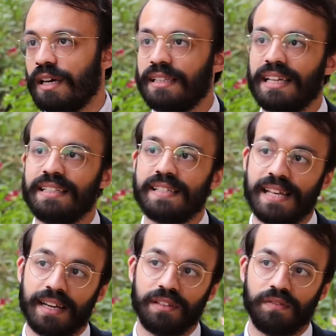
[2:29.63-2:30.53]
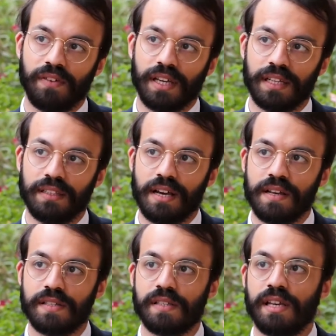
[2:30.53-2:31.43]
And then the second thing it
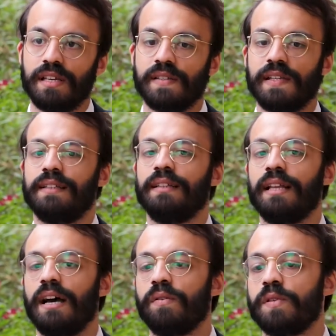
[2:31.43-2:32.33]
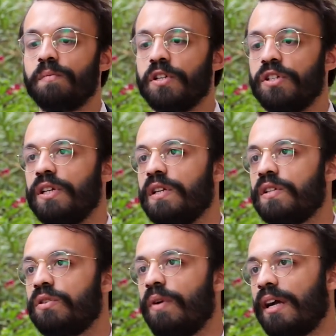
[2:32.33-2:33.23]
does is it allows
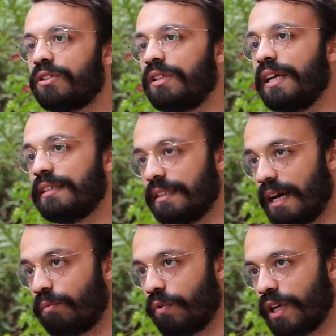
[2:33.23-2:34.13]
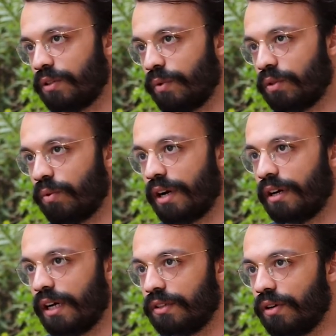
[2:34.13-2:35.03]
machines to actually collaborate with one
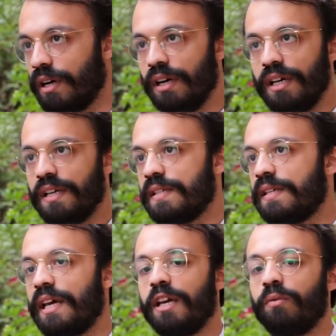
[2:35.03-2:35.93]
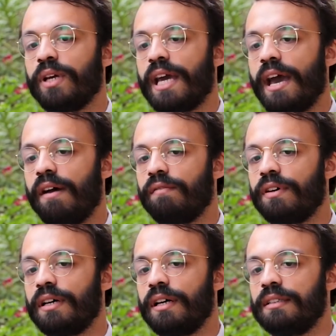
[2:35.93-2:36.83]
another. Say we
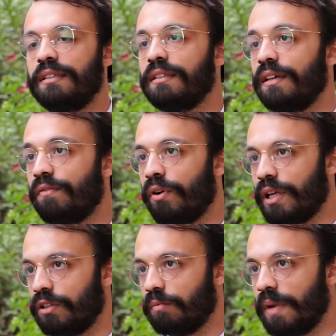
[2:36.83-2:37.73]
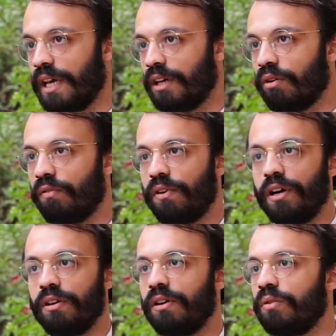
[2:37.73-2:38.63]
have a delivery to make
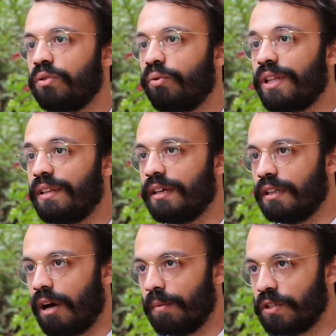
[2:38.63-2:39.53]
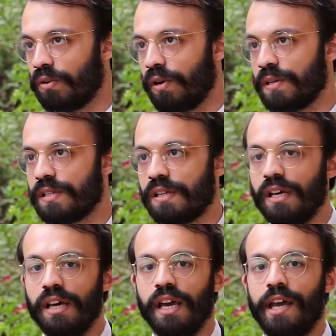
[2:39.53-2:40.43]
over, you know, 20 kilometers,
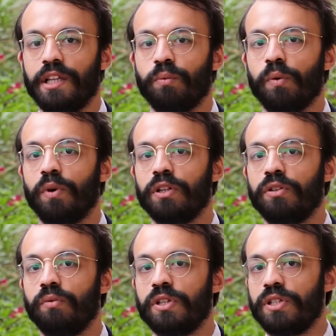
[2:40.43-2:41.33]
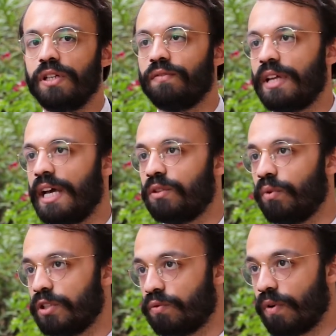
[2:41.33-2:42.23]
and we want to achieve
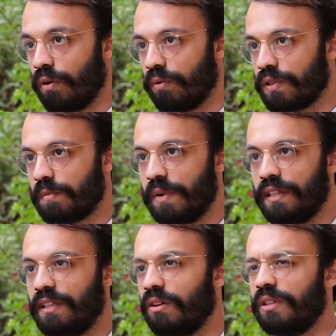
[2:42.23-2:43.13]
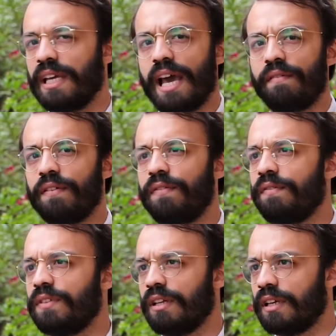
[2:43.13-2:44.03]
that with drones, but they only have a
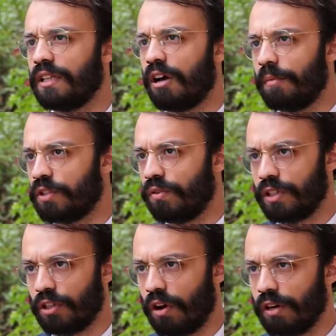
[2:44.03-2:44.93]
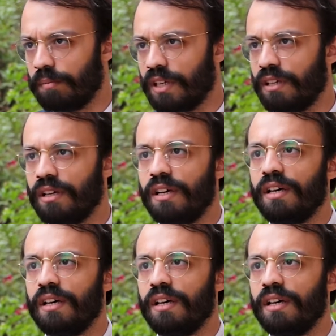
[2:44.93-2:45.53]
15 kilometer autonomy.